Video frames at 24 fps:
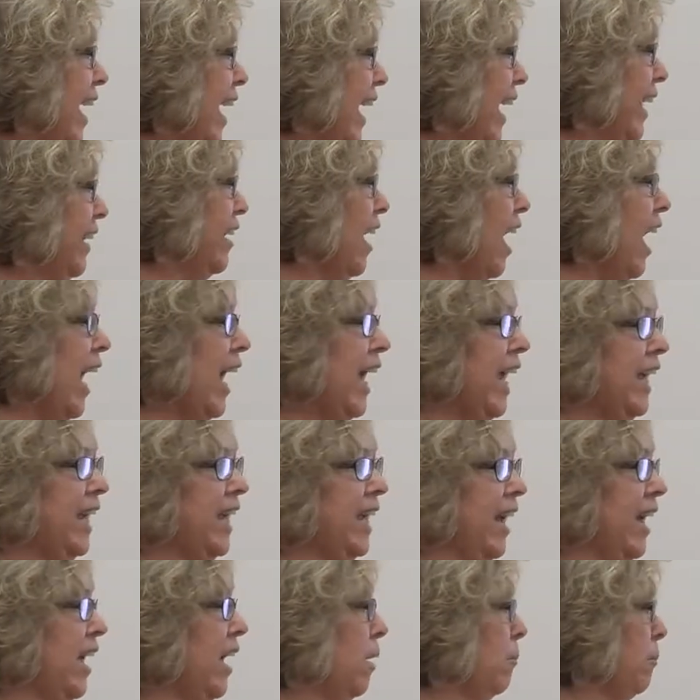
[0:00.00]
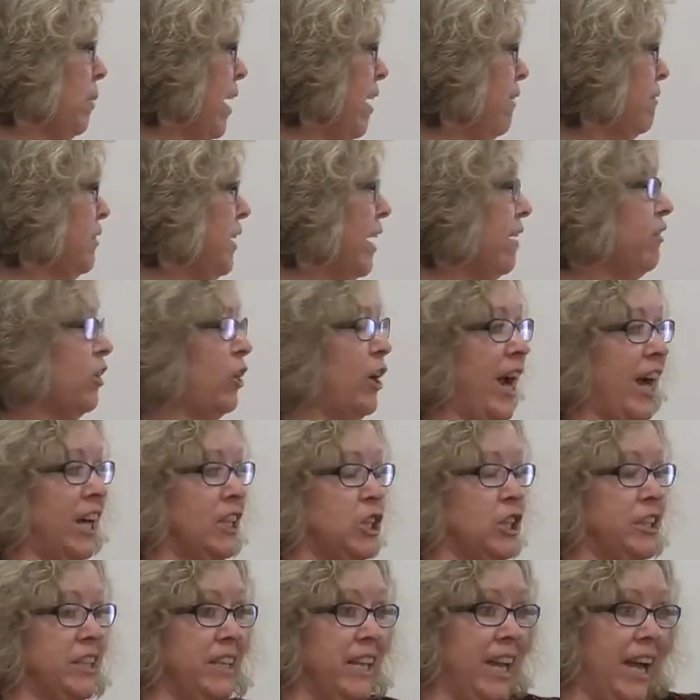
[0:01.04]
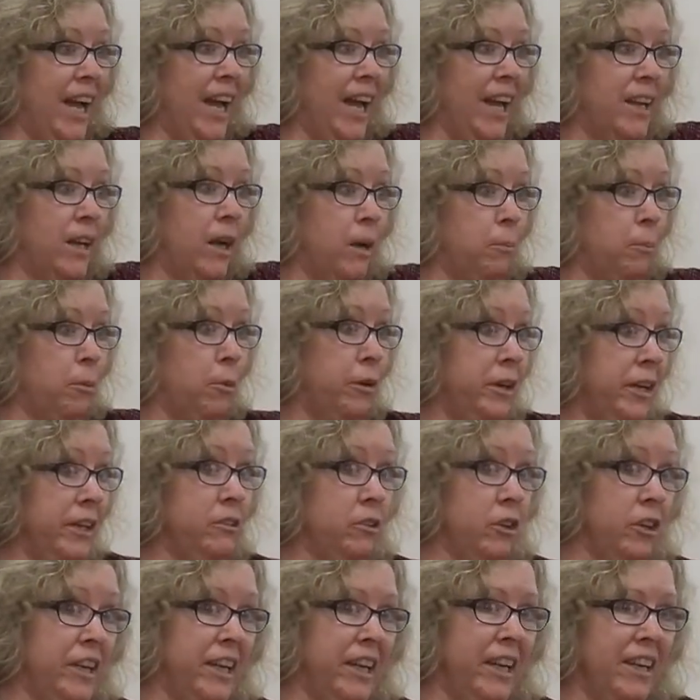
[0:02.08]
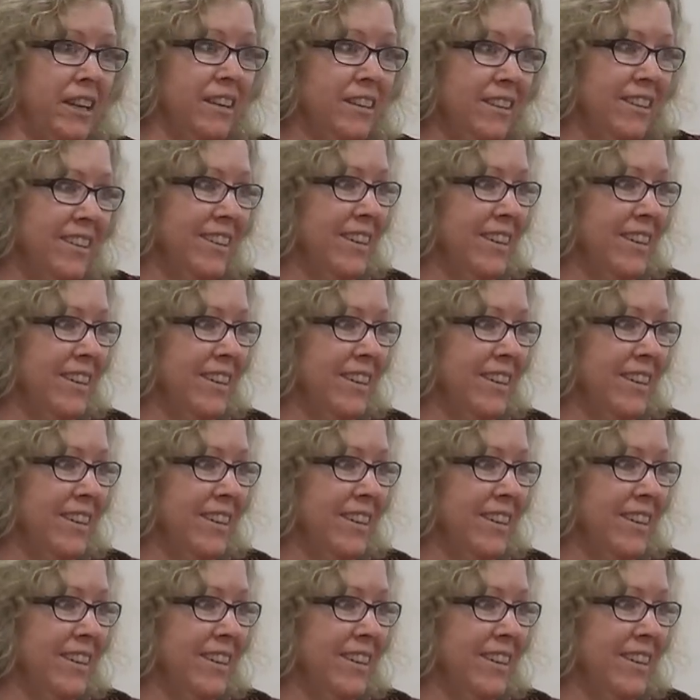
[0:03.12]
and I have never actually had a pretty looking